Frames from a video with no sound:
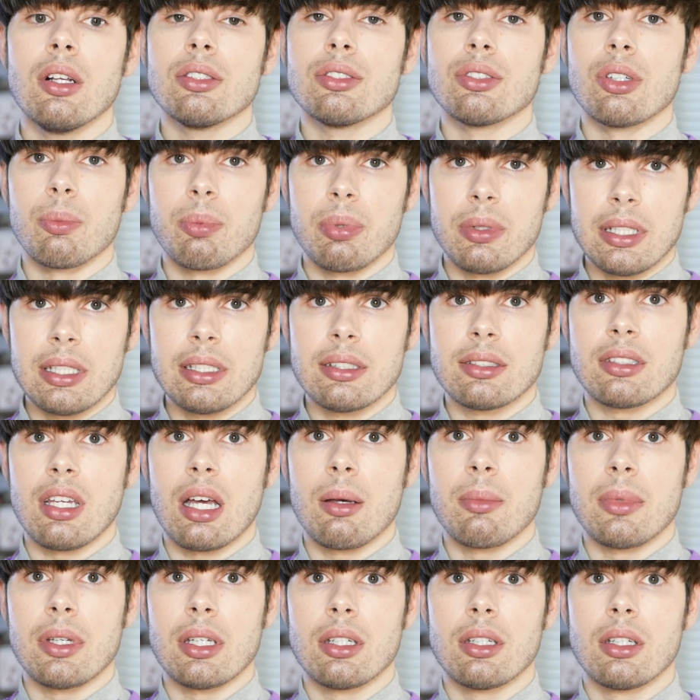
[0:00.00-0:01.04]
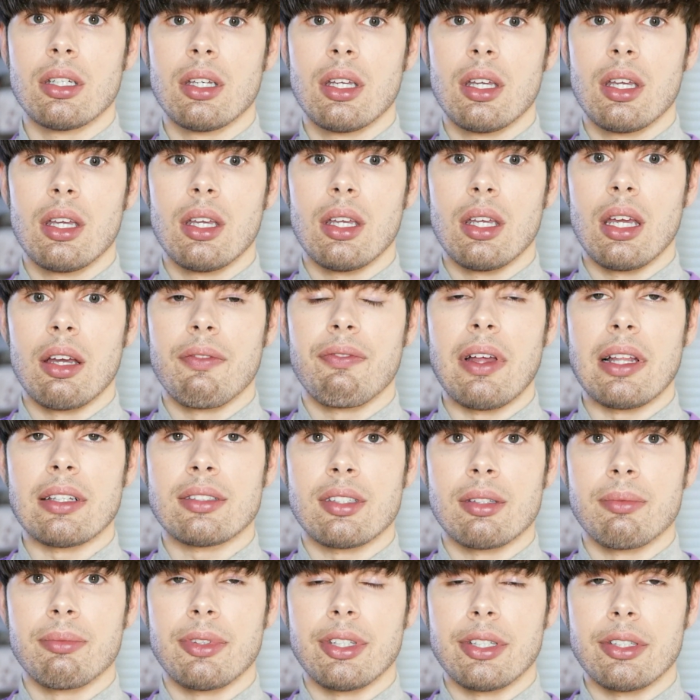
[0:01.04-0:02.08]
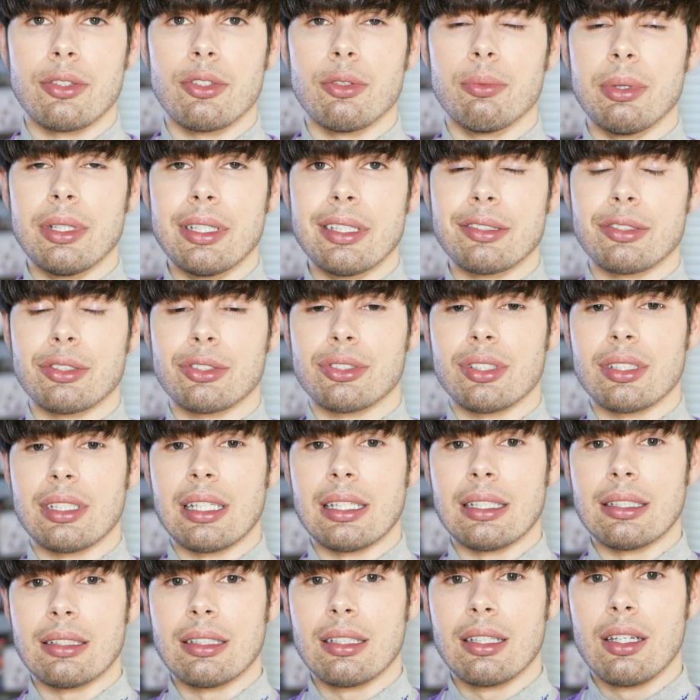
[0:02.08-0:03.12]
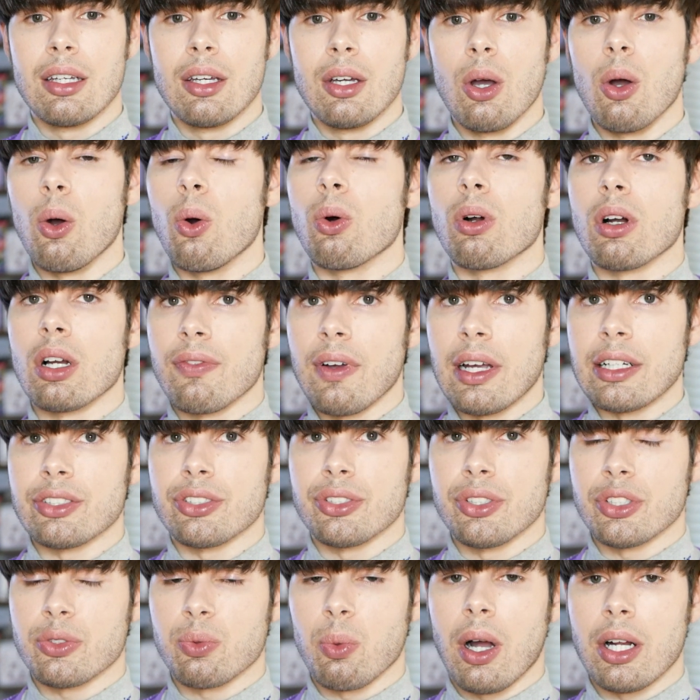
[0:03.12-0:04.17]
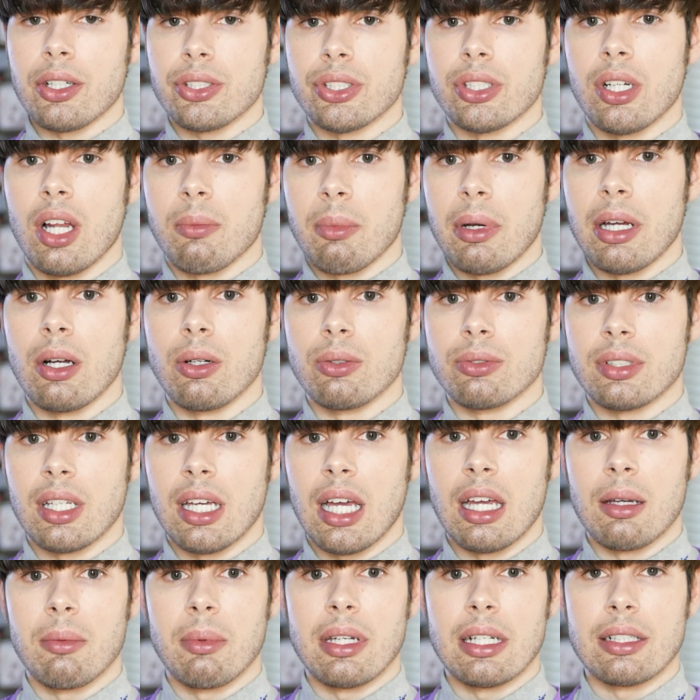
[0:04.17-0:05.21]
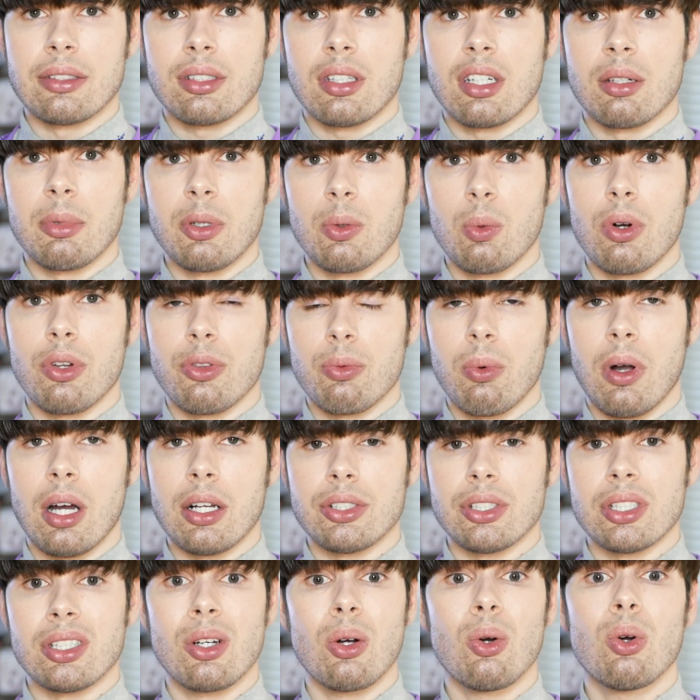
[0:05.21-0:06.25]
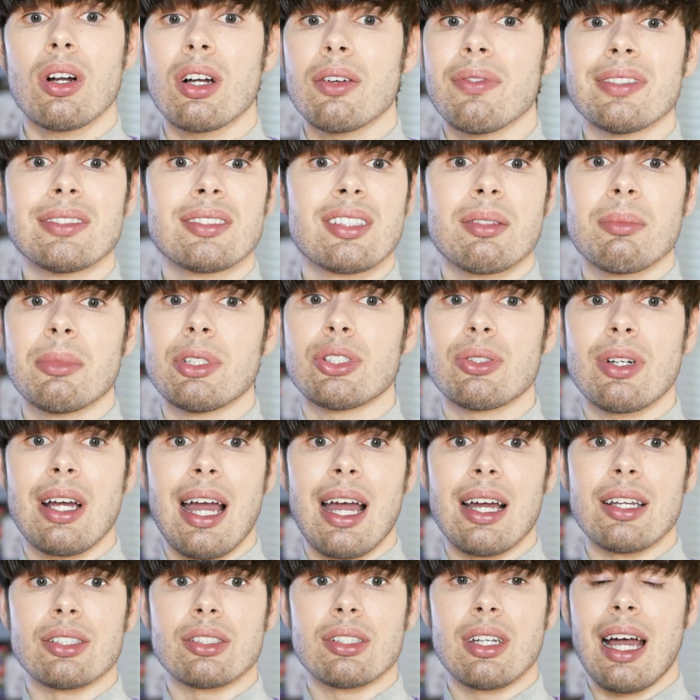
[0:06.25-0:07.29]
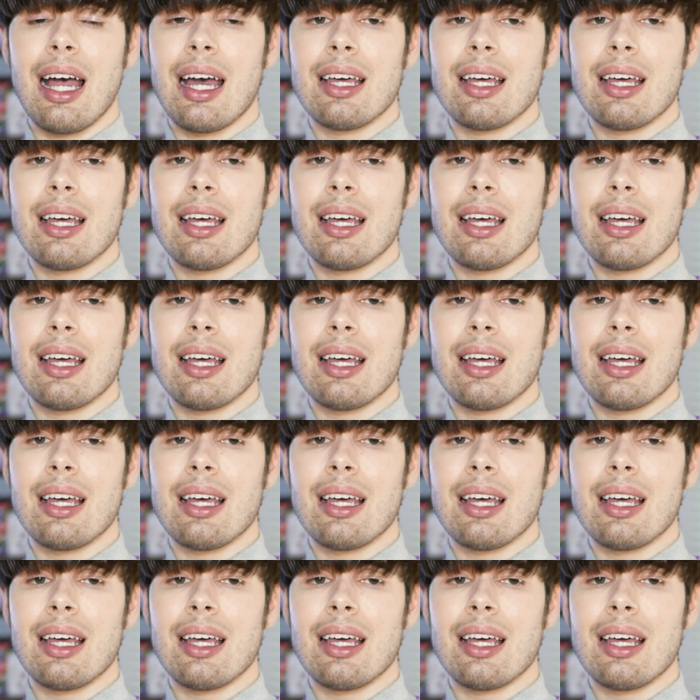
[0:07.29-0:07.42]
So please tell me if that's something you'd be interested in, or if I should just watch it on my own time and it's gonna be worth watching, or if it's gonna be trash.